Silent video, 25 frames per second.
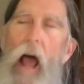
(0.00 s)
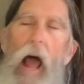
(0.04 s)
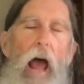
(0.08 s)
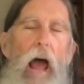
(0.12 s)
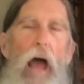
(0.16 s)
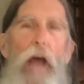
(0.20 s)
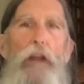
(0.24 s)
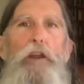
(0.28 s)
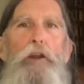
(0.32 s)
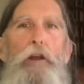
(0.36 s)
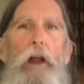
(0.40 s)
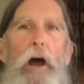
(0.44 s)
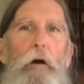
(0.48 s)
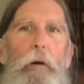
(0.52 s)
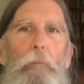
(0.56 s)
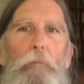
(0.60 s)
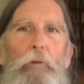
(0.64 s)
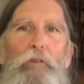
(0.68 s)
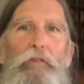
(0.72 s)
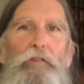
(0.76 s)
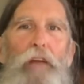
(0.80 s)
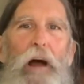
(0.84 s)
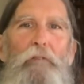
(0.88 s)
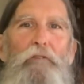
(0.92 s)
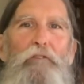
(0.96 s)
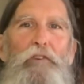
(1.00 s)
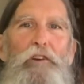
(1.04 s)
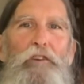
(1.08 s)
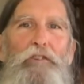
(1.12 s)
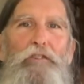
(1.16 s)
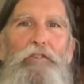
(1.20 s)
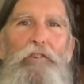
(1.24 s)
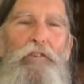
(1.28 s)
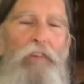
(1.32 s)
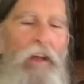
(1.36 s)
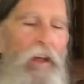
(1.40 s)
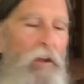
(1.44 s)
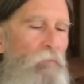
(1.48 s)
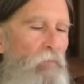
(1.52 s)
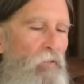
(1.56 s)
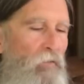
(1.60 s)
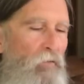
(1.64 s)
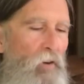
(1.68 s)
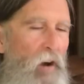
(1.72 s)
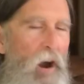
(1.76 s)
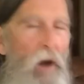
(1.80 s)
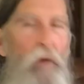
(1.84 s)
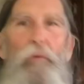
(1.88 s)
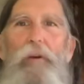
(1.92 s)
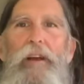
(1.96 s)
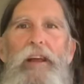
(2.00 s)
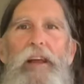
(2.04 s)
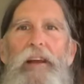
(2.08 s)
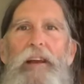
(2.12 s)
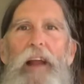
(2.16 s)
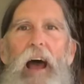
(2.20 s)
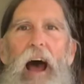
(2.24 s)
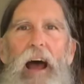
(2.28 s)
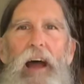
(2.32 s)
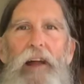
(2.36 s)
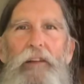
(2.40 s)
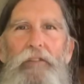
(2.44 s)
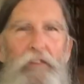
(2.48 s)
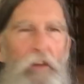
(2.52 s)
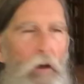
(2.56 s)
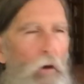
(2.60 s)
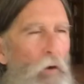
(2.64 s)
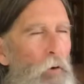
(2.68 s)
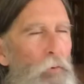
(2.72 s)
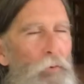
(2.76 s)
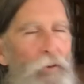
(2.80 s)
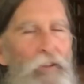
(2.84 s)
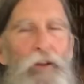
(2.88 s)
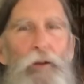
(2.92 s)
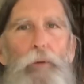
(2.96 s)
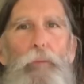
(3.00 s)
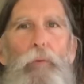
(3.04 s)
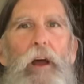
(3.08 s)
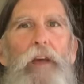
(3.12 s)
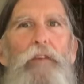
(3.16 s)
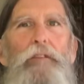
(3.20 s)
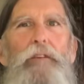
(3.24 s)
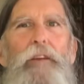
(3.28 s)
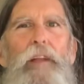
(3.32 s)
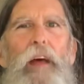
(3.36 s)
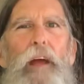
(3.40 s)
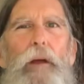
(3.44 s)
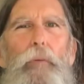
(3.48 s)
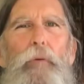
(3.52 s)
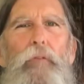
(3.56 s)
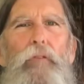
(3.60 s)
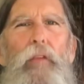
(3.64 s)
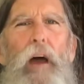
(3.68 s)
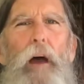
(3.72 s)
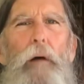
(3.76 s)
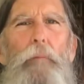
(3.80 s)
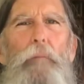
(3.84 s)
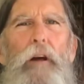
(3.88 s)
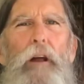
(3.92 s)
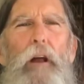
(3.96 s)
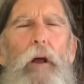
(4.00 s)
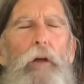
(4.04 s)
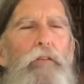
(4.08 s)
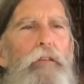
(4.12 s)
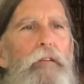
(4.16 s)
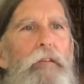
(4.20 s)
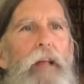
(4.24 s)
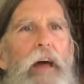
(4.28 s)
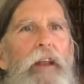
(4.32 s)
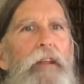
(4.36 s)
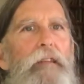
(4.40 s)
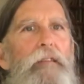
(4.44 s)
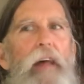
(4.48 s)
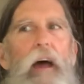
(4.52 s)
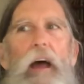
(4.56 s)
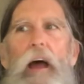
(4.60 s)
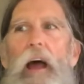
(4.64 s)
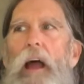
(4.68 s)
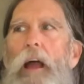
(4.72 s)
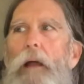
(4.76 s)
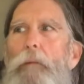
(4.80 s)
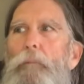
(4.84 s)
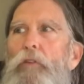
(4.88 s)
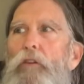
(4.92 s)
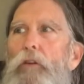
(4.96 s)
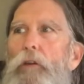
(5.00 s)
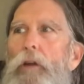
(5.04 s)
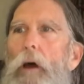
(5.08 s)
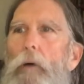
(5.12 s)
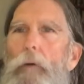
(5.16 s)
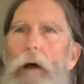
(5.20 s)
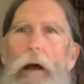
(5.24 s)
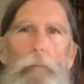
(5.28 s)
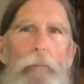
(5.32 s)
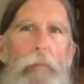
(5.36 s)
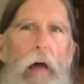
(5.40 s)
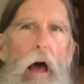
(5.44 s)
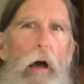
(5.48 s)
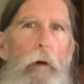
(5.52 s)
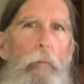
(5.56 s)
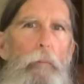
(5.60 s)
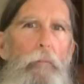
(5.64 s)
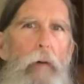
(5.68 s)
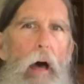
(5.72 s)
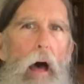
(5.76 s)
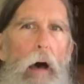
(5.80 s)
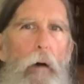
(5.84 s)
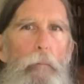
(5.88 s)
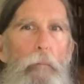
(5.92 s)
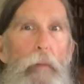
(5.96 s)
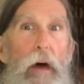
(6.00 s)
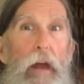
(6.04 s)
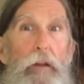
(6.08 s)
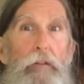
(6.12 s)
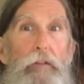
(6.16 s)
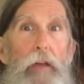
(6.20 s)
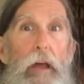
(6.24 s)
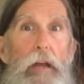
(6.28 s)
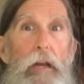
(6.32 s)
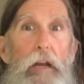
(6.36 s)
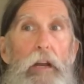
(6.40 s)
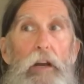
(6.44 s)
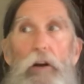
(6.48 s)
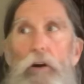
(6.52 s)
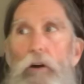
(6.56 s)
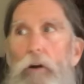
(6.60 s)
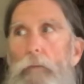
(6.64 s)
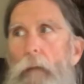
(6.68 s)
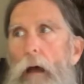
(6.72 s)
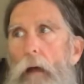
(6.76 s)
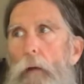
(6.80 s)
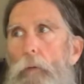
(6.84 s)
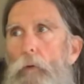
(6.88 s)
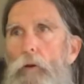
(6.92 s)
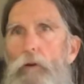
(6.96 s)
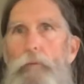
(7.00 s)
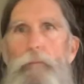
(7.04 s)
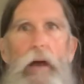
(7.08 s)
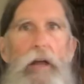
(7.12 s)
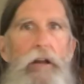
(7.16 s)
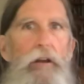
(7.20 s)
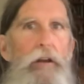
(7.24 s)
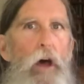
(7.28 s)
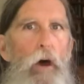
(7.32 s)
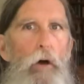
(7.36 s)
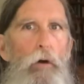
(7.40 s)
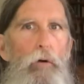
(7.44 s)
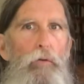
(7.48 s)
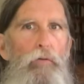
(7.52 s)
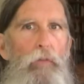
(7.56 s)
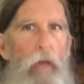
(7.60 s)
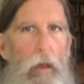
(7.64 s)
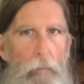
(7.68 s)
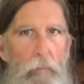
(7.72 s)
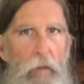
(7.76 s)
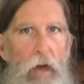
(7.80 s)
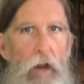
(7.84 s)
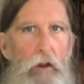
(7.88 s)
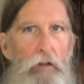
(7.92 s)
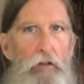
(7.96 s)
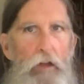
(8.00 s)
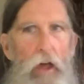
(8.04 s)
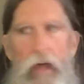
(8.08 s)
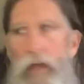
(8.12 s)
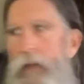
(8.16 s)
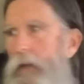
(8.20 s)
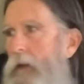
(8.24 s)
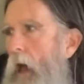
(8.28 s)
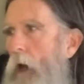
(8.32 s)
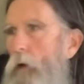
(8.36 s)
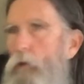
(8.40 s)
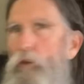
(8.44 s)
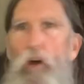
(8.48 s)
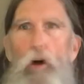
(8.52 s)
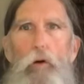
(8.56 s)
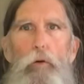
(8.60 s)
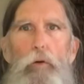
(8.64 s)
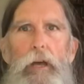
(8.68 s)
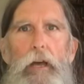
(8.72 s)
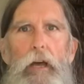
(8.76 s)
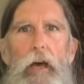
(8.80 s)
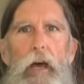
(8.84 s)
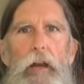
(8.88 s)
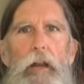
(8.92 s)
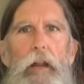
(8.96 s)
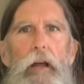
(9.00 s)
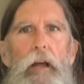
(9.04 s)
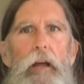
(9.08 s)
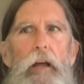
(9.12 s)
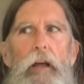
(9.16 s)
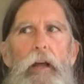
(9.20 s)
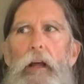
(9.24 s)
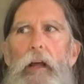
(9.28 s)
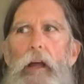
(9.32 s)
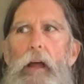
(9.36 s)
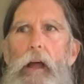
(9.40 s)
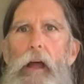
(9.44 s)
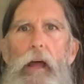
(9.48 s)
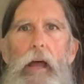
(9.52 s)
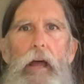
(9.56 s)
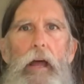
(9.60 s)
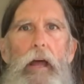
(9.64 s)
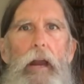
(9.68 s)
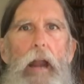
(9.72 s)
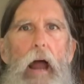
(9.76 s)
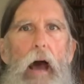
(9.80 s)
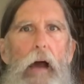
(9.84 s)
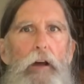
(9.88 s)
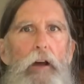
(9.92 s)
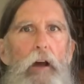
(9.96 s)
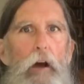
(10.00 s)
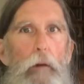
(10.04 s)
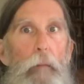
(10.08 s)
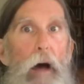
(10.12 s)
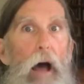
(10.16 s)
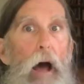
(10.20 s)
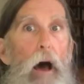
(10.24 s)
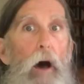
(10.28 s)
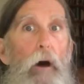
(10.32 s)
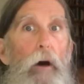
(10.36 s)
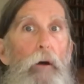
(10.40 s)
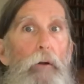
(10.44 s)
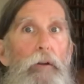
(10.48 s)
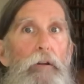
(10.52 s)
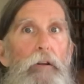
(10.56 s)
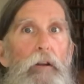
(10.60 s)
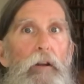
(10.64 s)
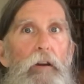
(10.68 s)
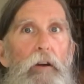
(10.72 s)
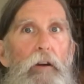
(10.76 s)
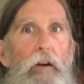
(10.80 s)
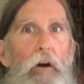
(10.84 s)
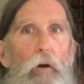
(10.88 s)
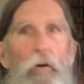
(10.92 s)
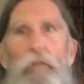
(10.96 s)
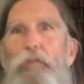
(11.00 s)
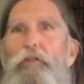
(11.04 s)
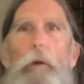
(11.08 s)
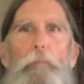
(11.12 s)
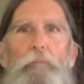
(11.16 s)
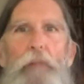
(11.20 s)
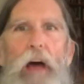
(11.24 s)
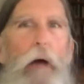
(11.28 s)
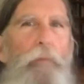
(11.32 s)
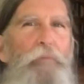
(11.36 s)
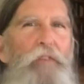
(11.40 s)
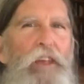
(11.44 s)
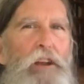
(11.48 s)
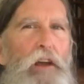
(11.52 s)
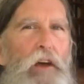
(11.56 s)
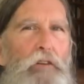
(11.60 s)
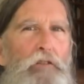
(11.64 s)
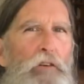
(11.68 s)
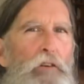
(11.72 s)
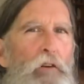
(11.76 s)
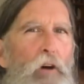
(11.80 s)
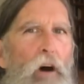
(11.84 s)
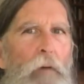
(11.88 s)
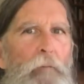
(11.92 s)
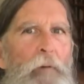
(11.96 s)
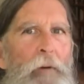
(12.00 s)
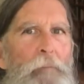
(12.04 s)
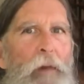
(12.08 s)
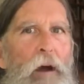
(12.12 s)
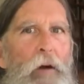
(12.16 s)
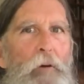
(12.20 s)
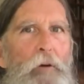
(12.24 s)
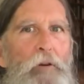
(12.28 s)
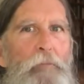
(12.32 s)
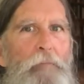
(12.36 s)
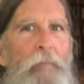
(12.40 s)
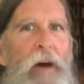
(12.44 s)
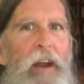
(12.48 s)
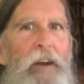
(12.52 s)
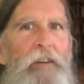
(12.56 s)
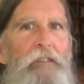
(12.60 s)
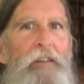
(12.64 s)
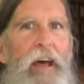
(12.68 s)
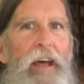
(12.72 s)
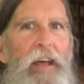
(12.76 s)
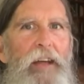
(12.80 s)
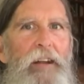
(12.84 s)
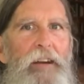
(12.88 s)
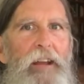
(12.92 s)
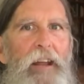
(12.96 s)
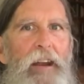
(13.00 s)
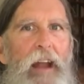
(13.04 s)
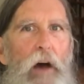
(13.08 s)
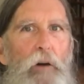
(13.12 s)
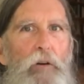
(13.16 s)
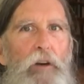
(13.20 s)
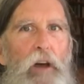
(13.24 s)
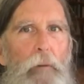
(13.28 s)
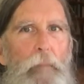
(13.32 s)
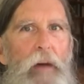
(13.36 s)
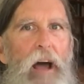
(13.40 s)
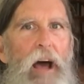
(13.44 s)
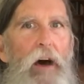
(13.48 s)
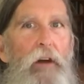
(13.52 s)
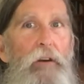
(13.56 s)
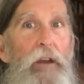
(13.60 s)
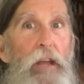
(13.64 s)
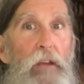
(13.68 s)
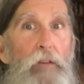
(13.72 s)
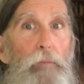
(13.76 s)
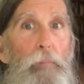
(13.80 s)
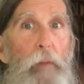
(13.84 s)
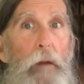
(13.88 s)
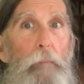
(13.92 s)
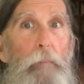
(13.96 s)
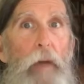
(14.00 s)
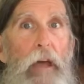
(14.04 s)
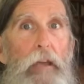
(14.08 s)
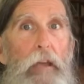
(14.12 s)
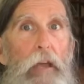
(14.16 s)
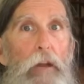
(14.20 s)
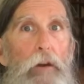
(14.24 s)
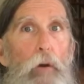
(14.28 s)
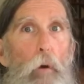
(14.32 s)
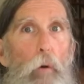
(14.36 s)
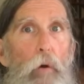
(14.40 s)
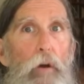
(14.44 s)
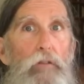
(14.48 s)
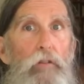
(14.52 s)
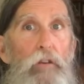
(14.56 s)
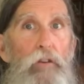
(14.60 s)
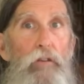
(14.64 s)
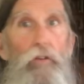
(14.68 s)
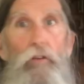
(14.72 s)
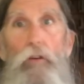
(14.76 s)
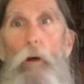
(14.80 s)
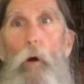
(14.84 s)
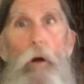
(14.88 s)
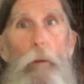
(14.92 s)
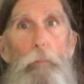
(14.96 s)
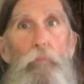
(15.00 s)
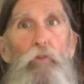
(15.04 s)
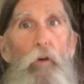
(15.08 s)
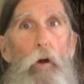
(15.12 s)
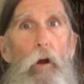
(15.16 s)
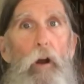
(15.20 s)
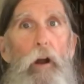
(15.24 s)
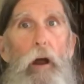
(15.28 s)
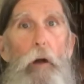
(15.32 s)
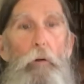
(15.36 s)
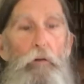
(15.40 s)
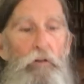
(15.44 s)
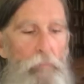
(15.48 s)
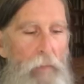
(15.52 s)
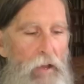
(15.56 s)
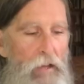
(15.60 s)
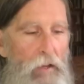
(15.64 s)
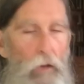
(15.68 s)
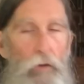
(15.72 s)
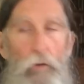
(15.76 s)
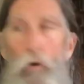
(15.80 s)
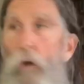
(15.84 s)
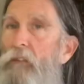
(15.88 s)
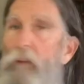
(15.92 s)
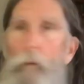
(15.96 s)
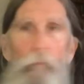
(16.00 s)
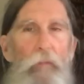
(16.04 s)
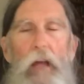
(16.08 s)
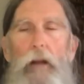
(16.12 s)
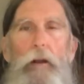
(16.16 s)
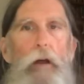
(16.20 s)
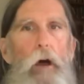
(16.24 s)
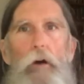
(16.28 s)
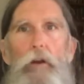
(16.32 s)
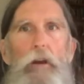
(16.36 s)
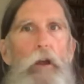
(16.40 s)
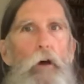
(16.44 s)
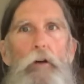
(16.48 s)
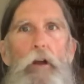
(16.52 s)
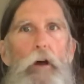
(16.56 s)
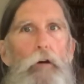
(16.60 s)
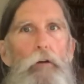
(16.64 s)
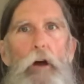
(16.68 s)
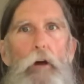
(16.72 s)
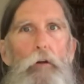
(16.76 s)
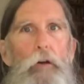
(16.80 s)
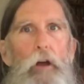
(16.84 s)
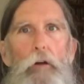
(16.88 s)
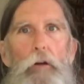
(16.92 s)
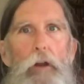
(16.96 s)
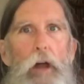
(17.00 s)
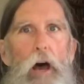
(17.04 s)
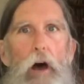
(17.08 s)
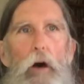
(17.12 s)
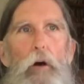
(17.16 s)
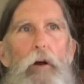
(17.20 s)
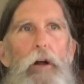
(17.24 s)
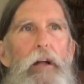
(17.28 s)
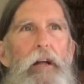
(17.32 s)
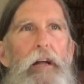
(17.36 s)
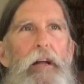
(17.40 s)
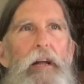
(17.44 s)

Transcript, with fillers: And you know, I'm going to stop for just a second before I read. I totally resonate with that because a lot of times, you know, I'll, I'll, I'll meditate here, or my roommate knows I meditate, and I'll go in and I come out or sometimes he doesn't know I'm in my room meditating and I'll come out and he's been making noise and he says, Oh, I'm sorry, I was making noise. I'm like, Oh, no, no, no, no, no.